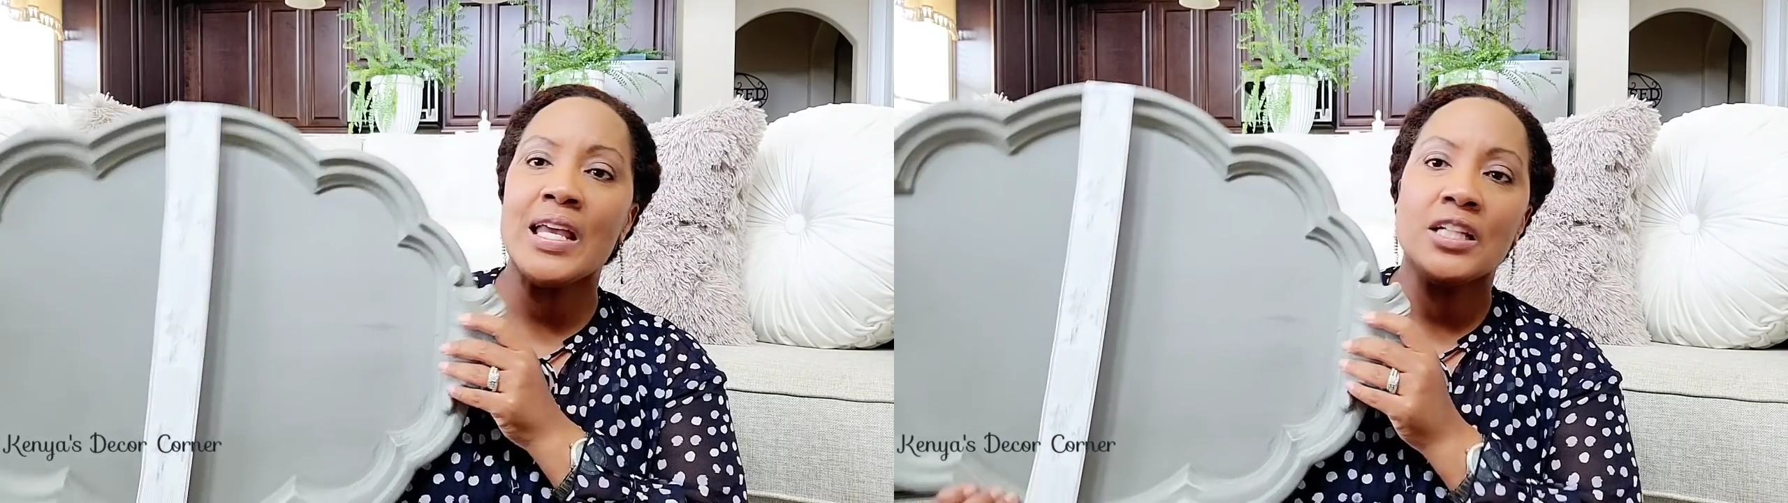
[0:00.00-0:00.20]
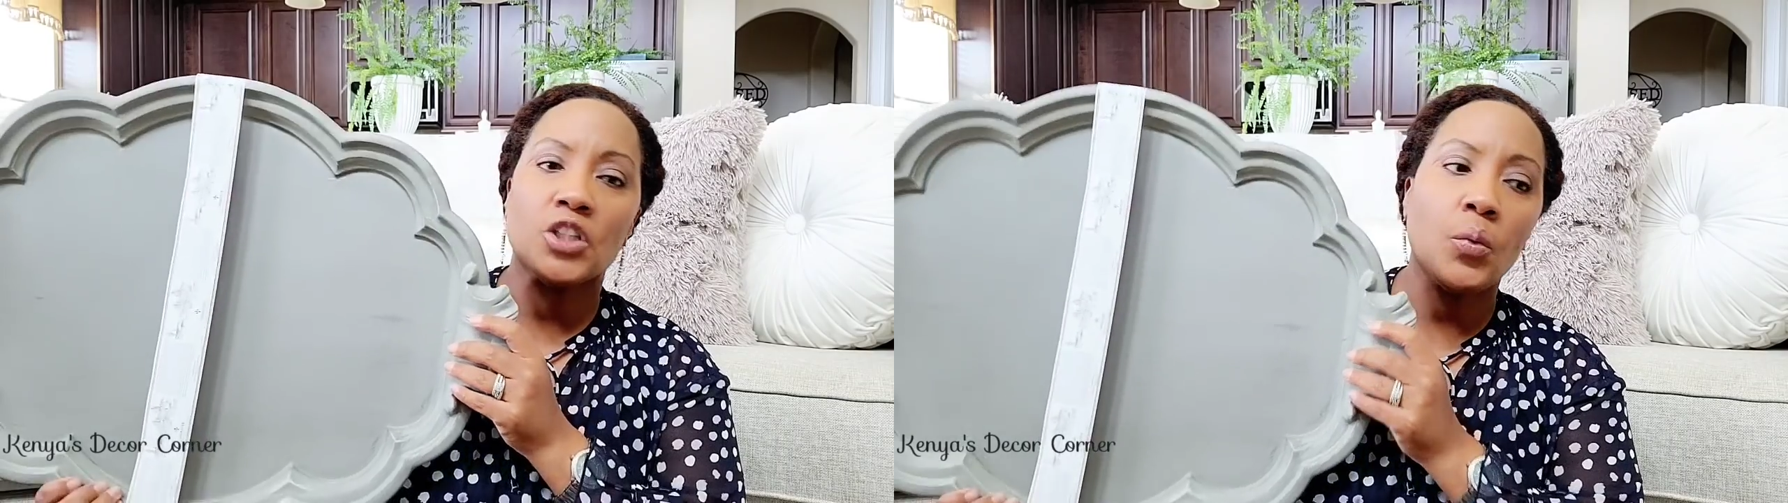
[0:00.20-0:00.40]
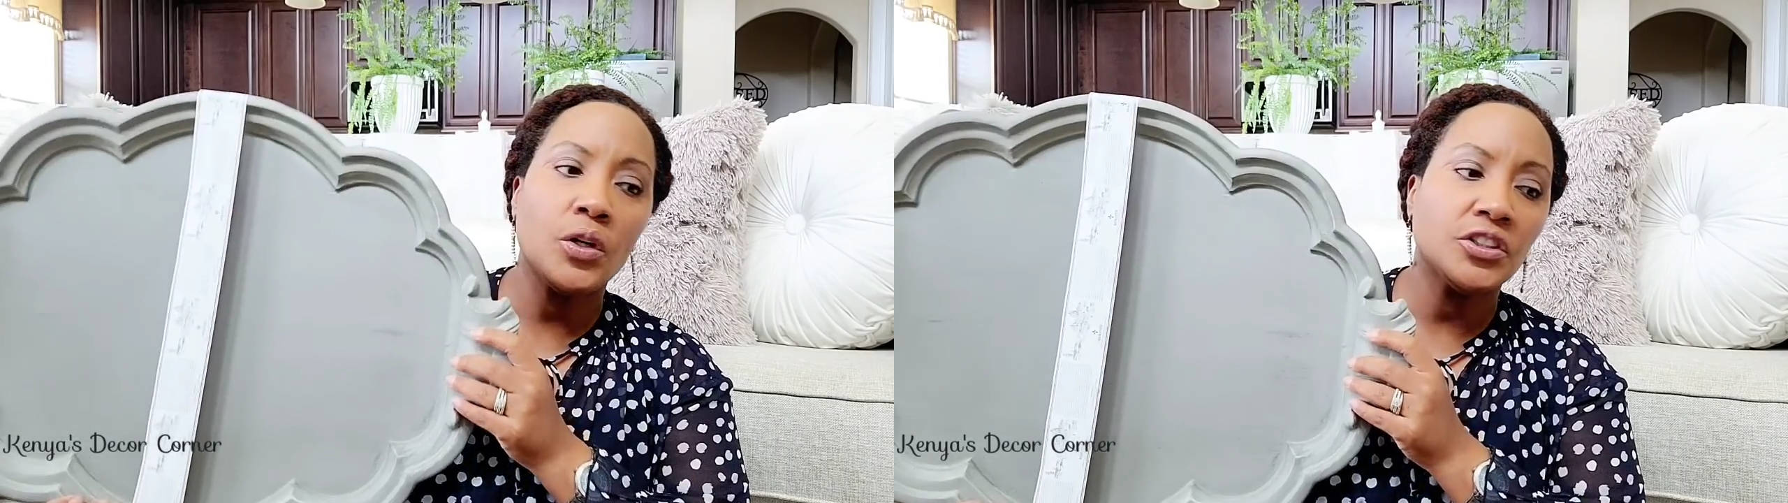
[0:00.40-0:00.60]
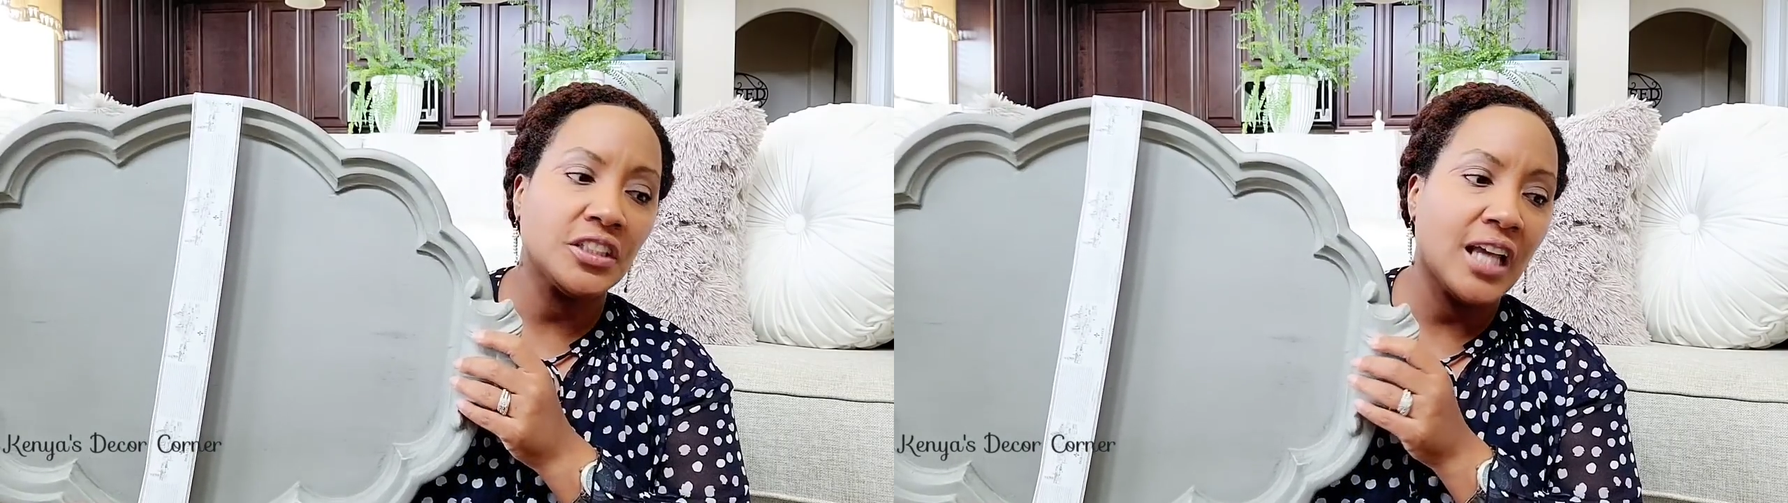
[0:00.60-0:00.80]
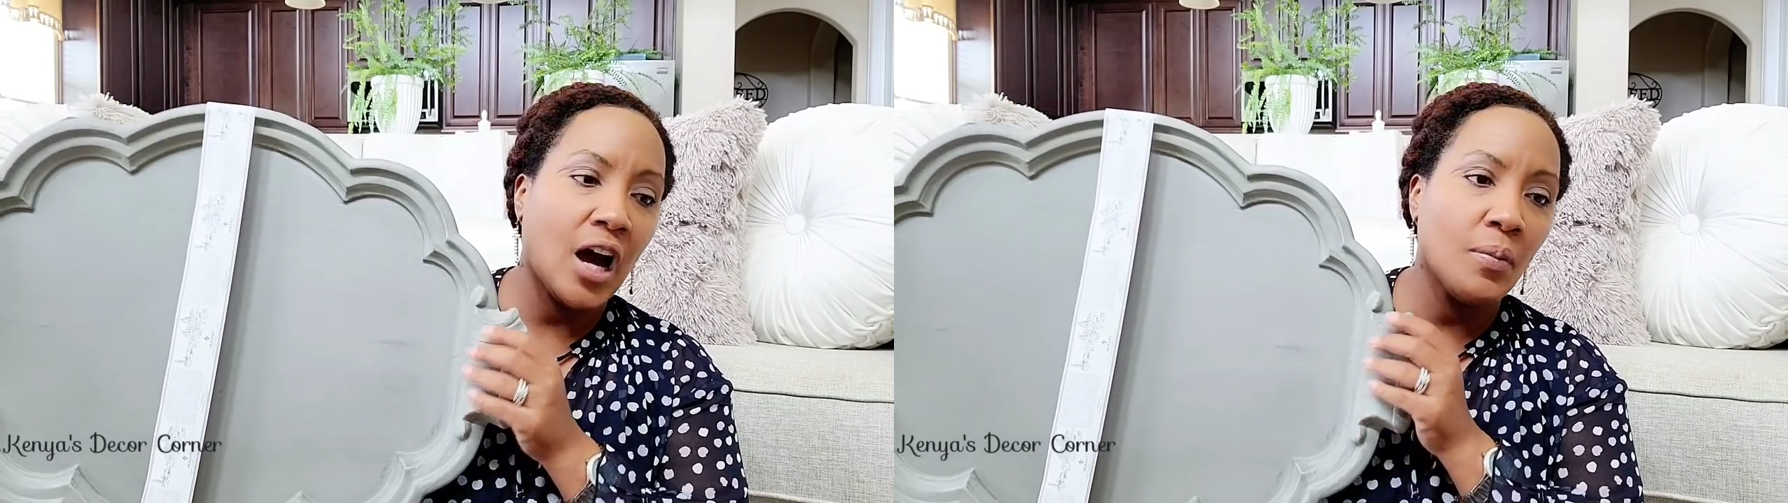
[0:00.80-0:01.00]
So we'll
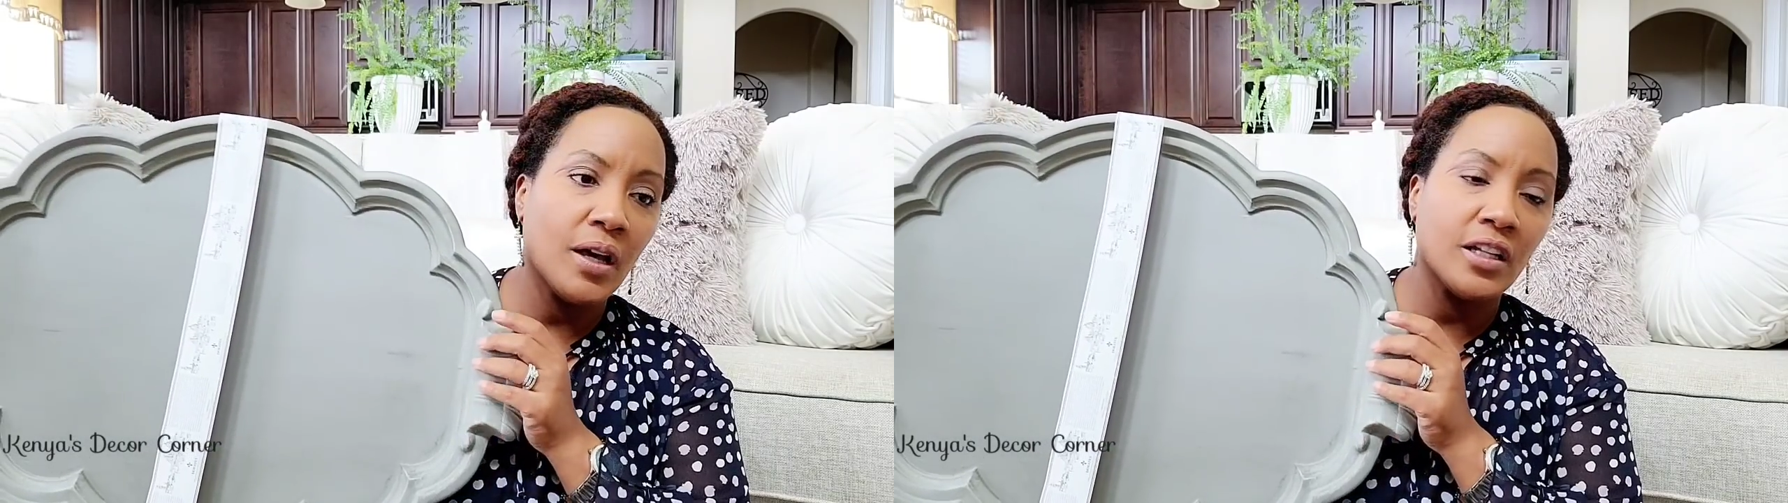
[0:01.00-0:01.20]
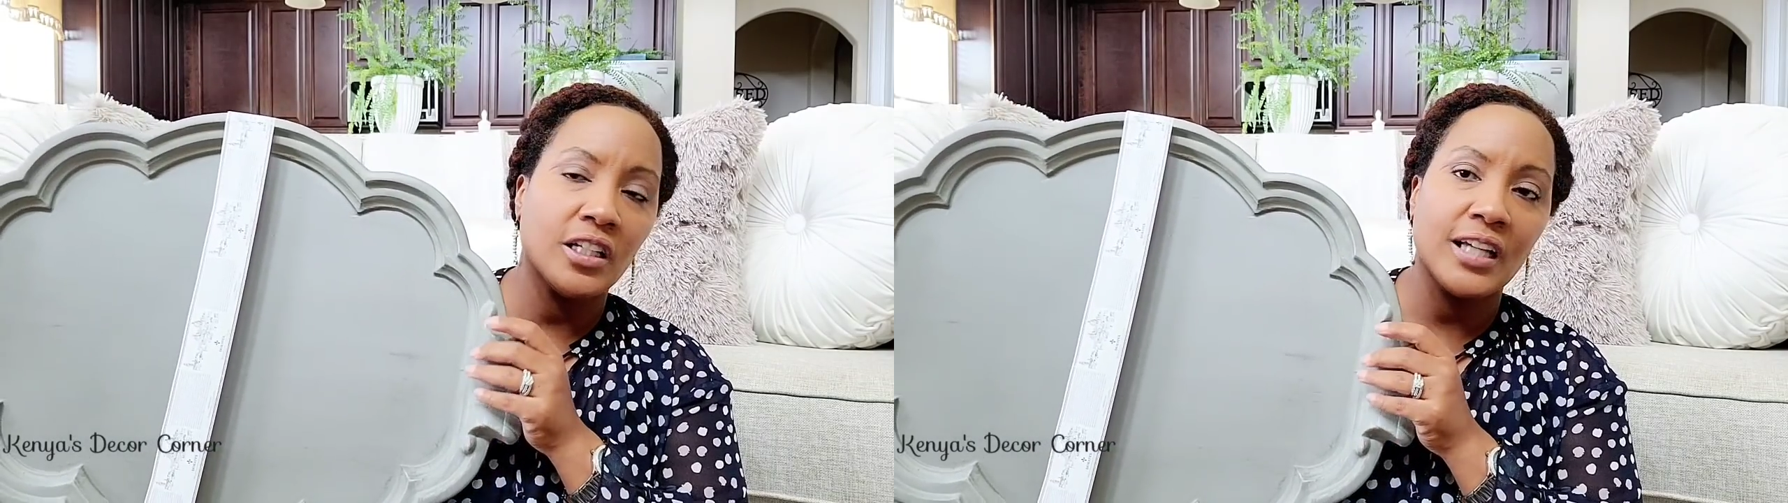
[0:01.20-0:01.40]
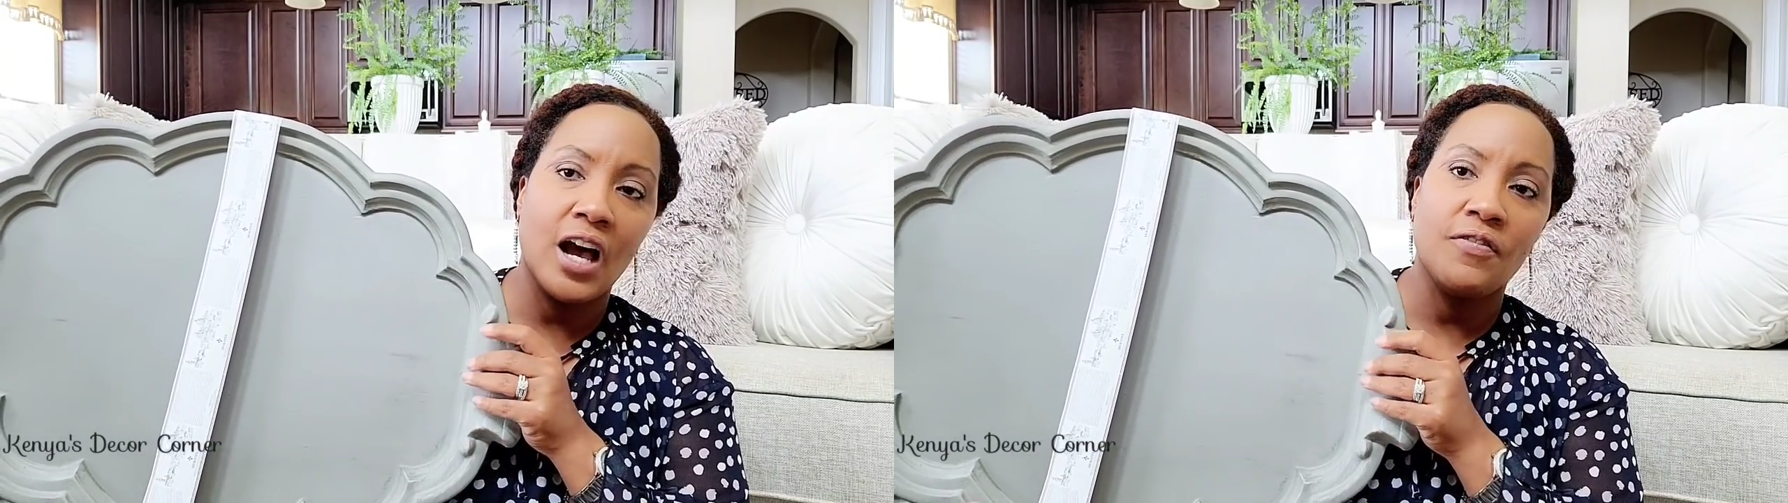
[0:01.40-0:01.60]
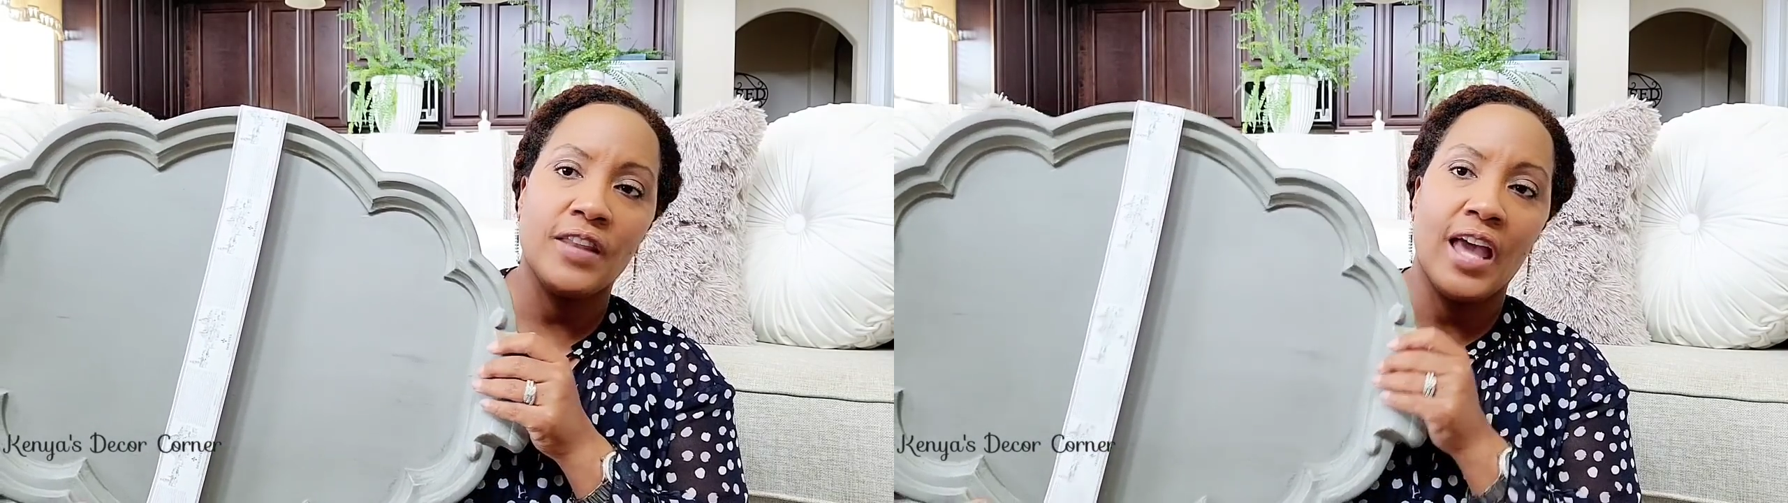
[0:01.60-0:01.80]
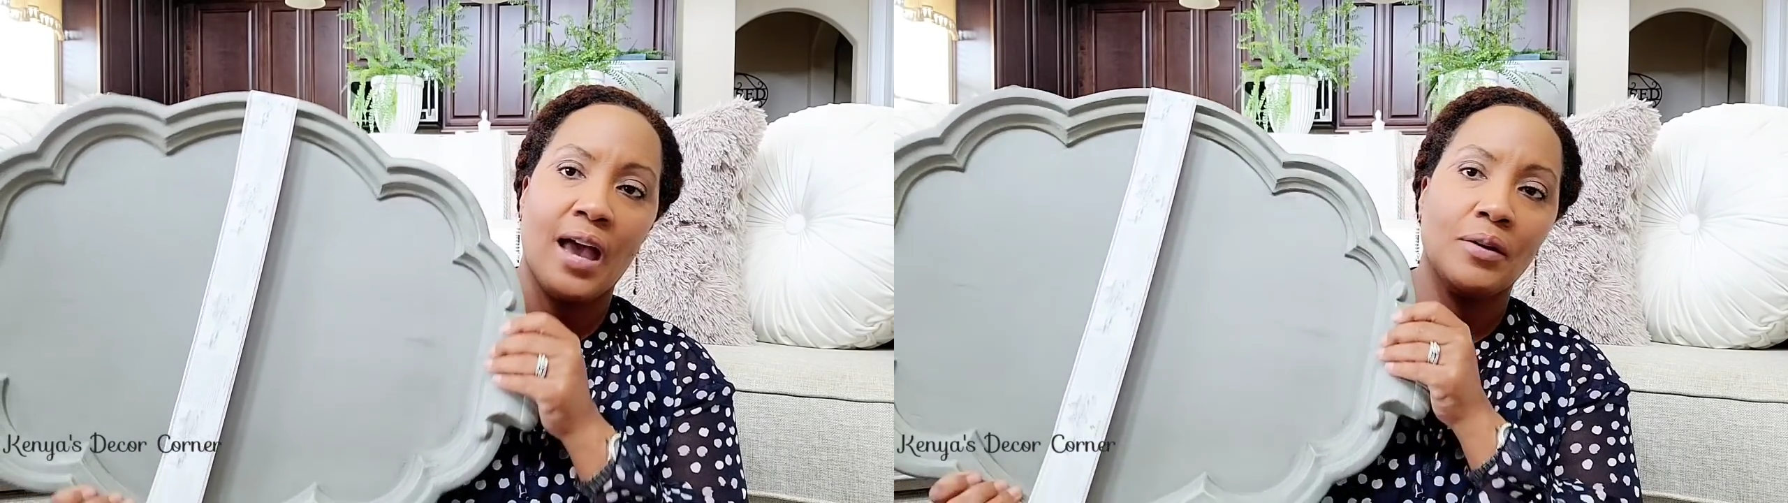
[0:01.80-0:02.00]
see. I'll be on the lookout for
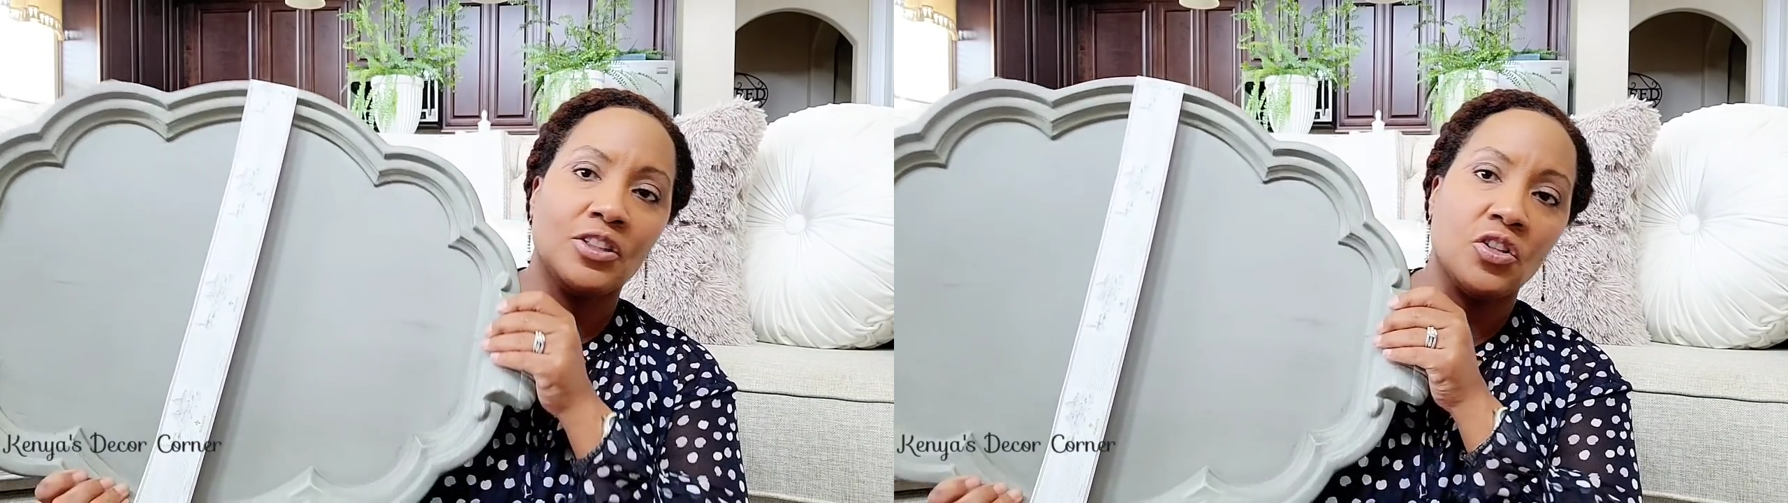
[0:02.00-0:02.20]
that.